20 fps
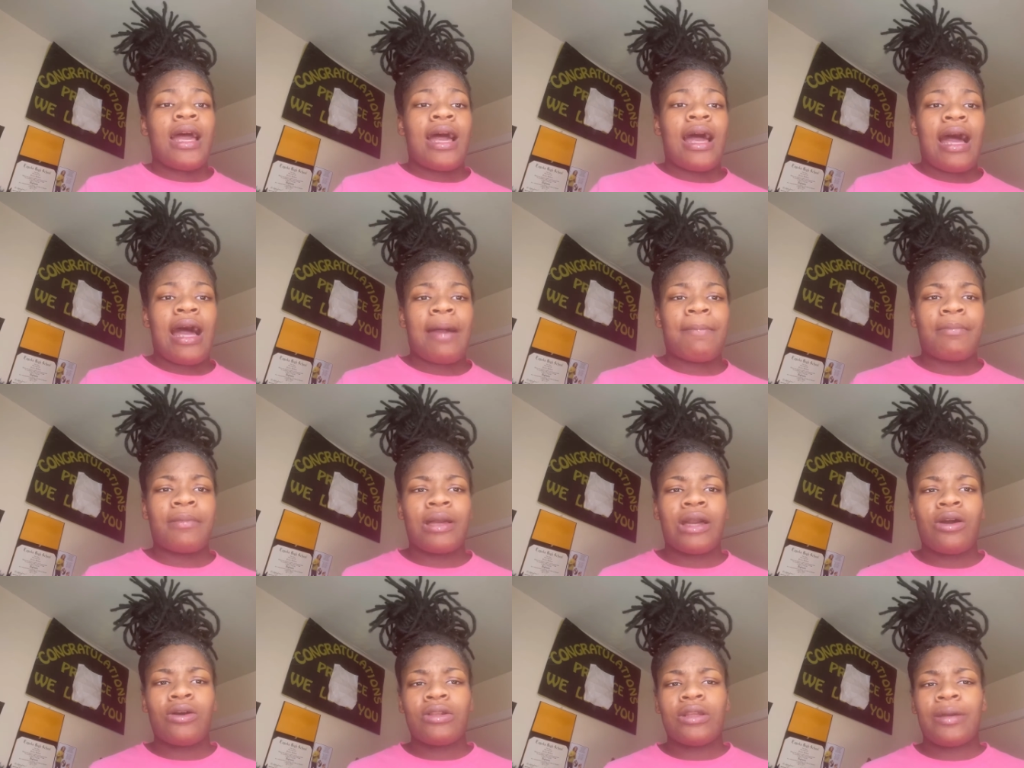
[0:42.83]

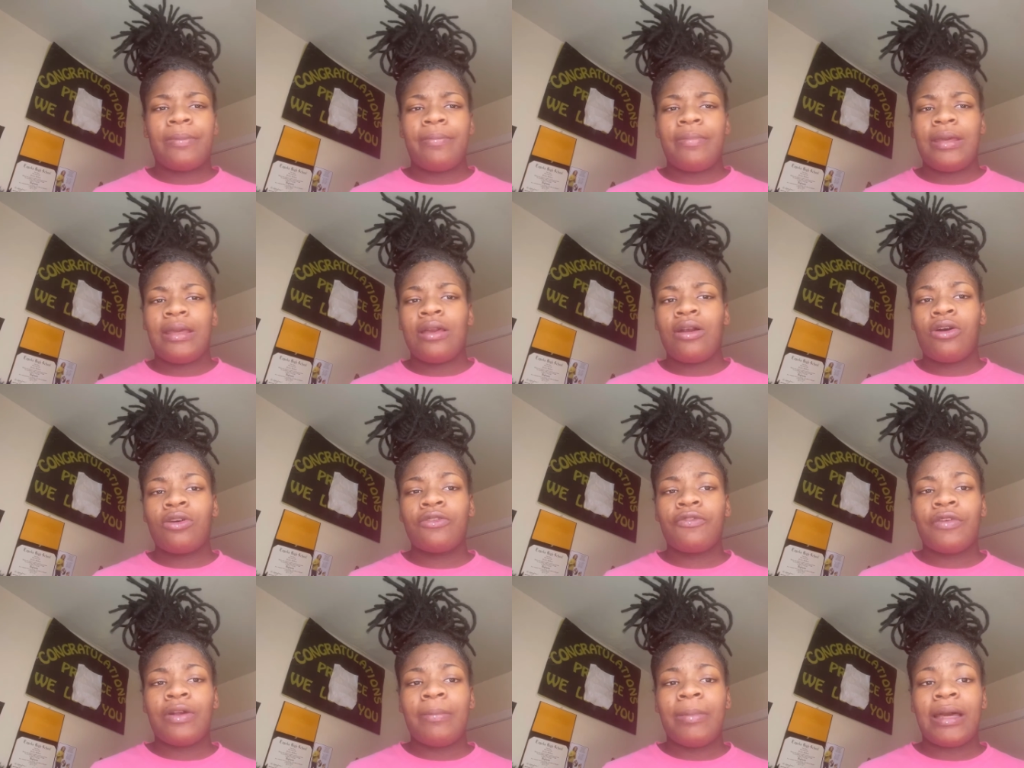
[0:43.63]
I'm going to be
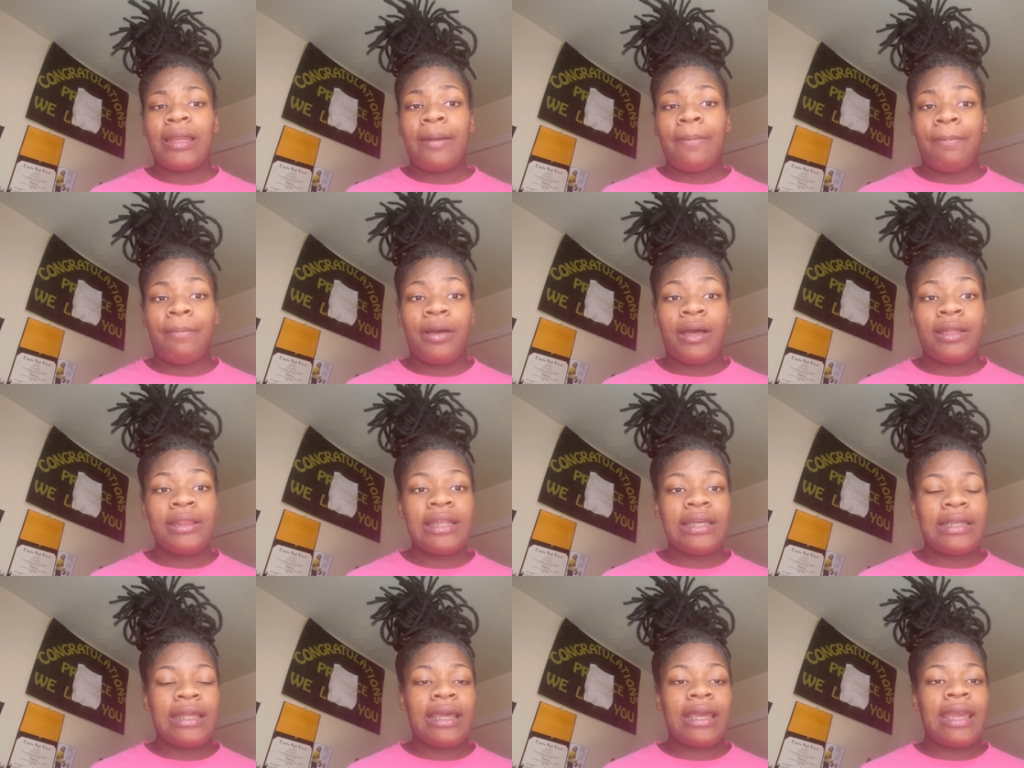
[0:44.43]
gone for about a month
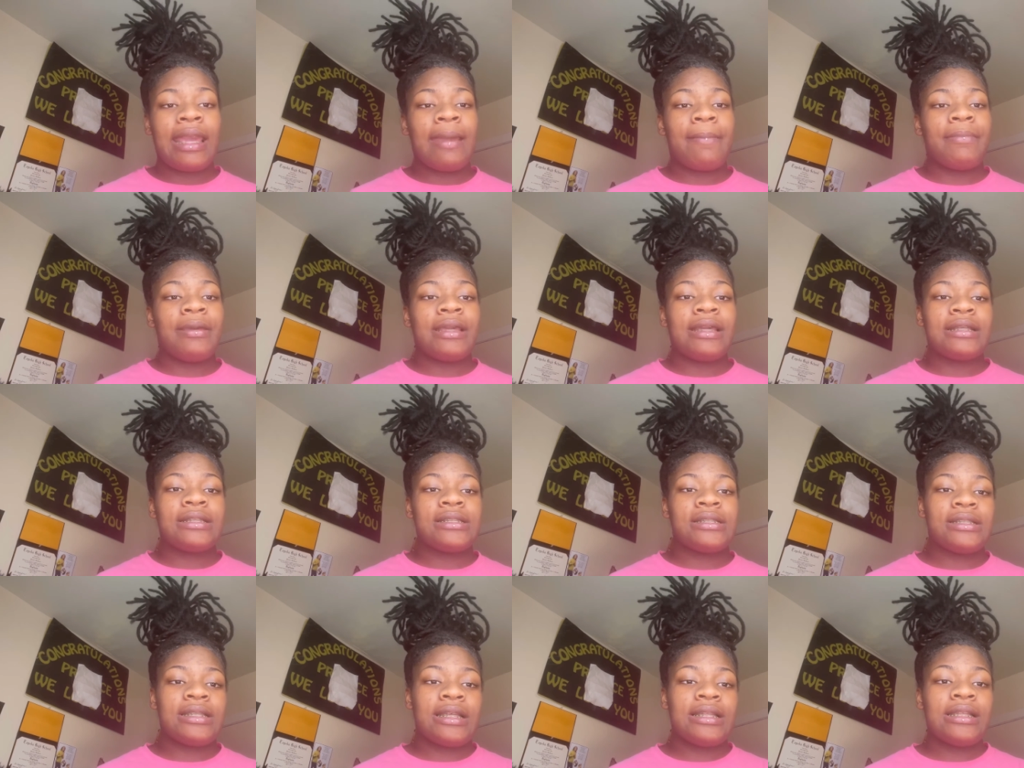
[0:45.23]
and it can be
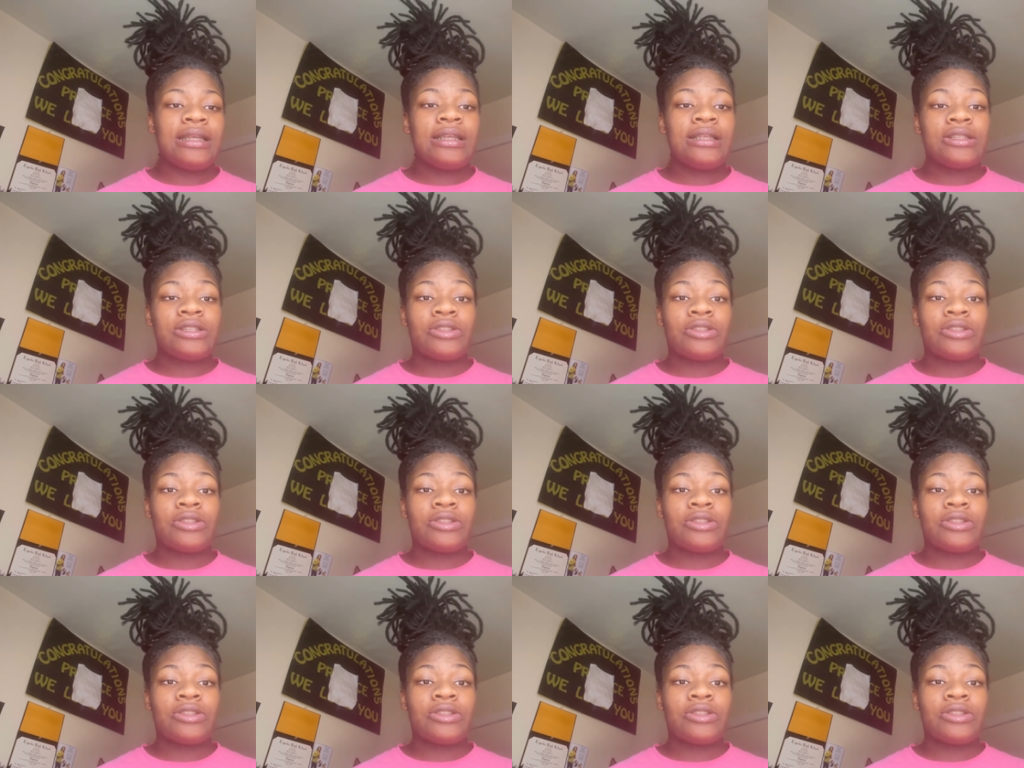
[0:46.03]
extended.